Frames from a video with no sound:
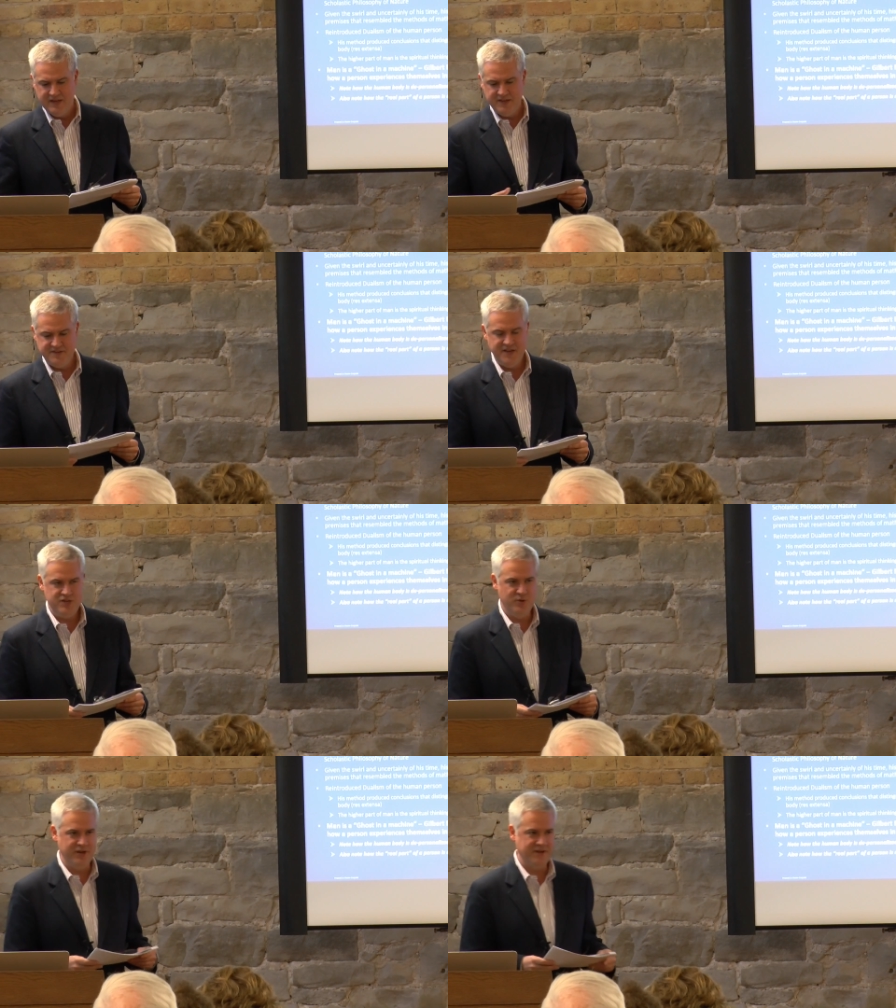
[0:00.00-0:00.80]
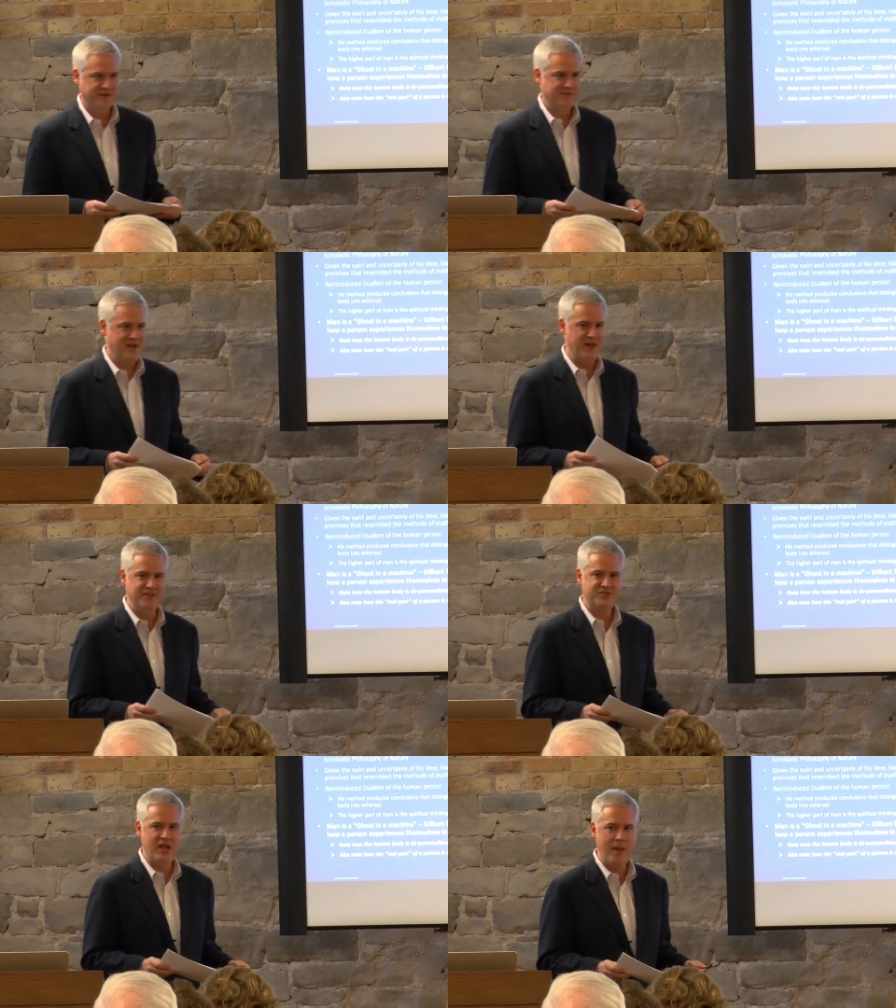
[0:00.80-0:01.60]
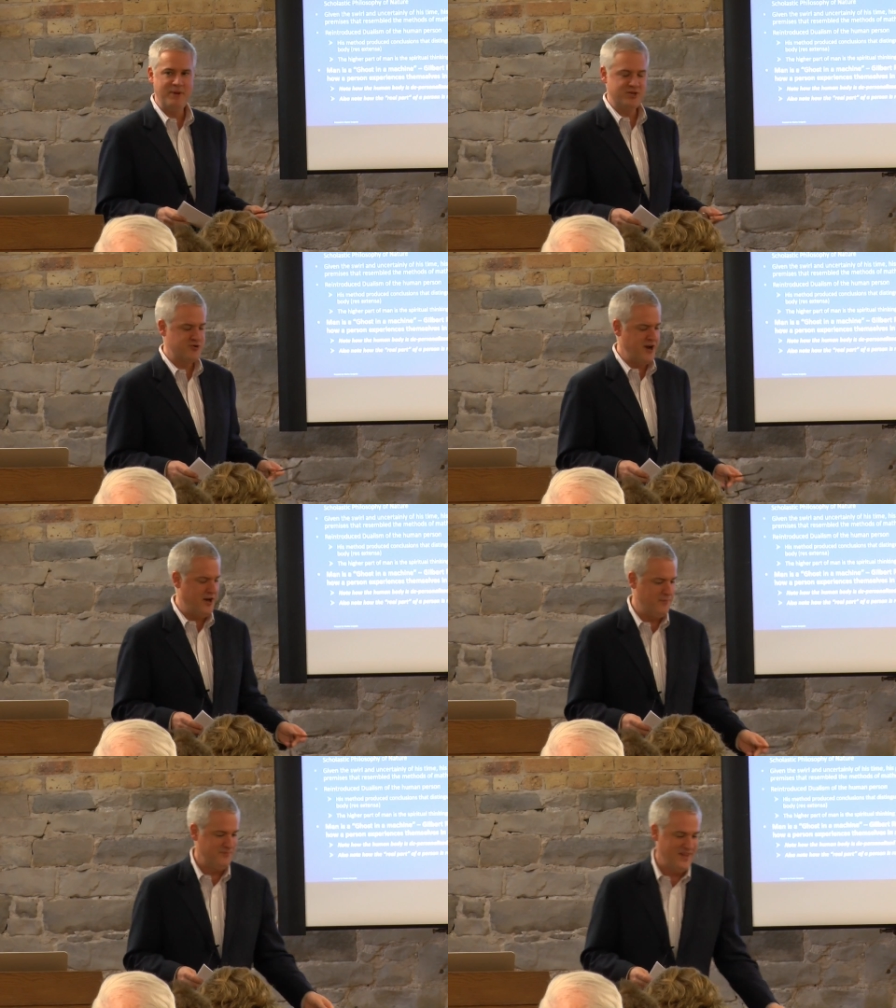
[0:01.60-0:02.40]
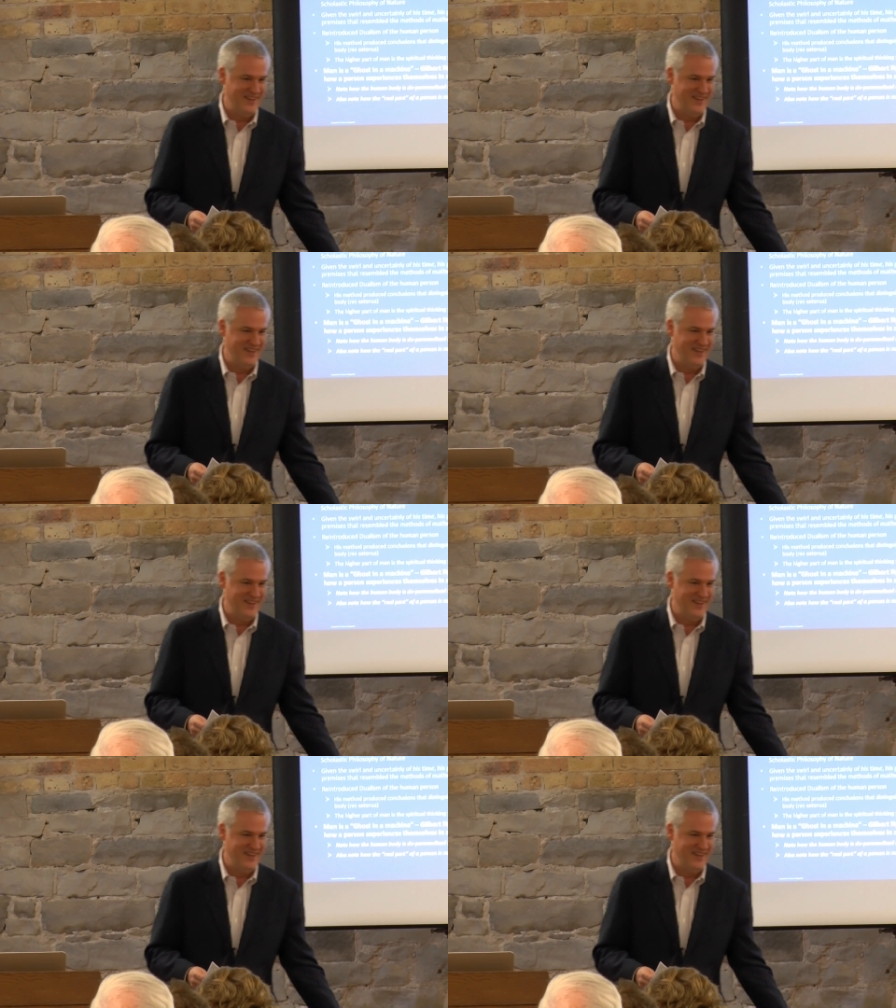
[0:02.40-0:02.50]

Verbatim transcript: Continuing on this happy trail.